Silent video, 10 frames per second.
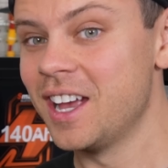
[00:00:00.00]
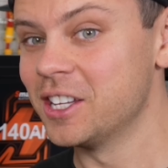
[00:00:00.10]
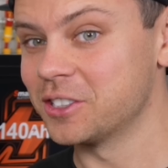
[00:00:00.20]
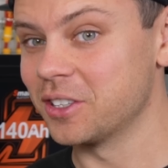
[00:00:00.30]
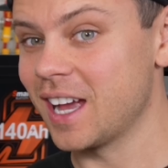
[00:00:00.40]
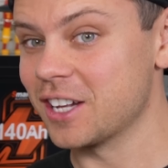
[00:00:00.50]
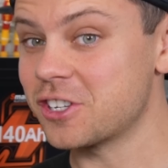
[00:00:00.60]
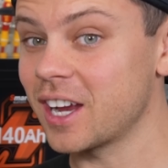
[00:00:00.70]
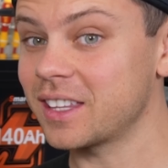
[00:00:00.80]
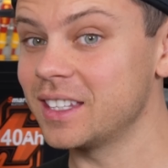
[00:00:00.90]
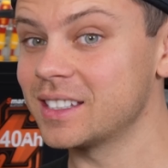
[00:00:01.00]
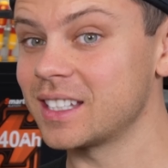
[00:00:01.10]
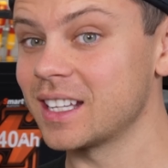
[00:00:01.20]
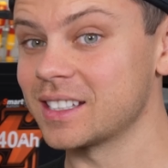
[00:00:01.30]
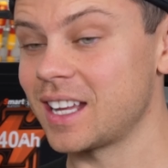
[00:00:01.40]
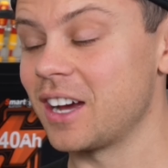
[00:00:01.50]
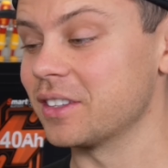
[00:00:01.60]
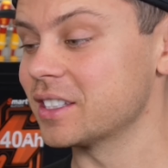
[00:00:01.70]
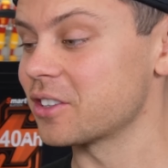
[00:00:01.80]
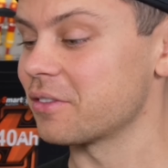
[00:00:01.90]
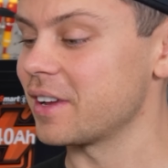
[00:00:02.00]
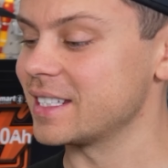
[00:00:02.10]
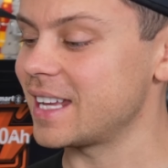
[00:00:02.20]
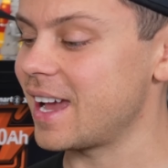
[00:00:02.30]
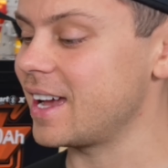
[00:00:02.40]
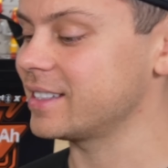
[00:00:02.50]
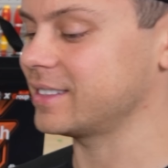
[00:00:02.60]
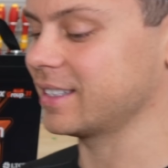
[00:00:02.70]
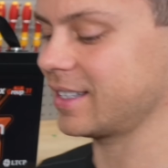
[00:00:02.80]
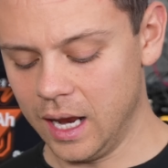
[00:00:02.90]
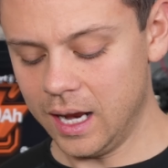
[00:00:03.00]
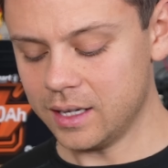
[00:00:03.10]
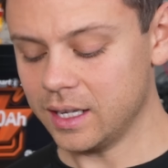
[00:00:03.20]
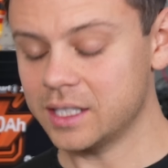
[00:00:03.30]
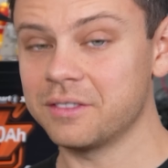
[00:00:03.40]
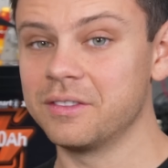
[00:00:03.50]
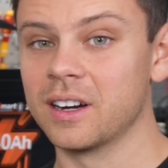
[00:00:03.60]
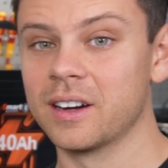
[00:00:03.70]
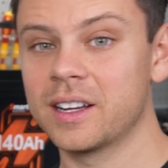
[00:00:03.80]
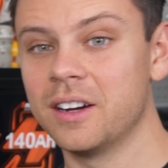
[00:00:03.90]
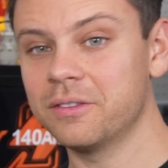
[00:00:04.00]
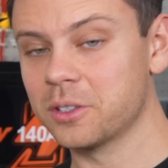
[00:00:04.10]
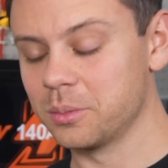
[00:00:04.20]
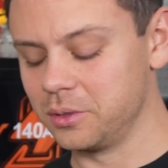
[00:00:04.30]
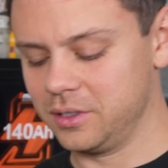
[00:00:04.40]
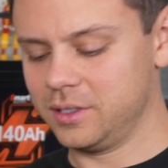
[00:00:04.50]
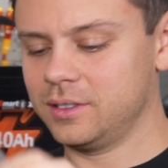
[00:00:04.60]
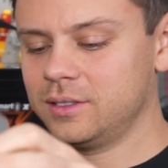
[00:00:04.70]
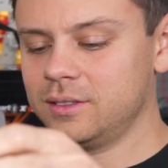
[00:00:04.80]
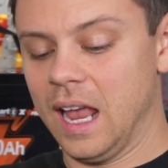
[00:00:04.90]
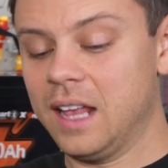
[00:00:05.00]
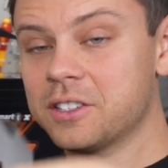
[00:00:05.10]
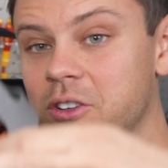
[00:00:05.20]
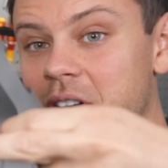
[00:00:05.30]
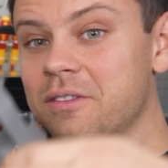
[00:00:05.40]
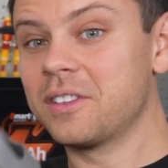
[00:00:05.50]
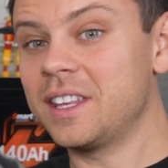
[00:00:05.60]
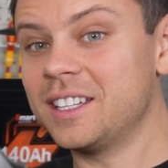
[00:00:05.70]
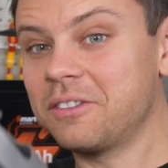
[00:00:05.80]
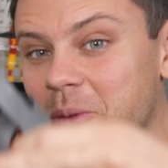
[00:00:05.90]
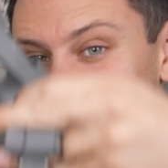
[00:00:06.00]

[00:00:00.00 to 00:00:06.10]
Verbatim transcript: So yeah, check these things out. These are fantastic. And it's very comfortable. And it's great for the end of the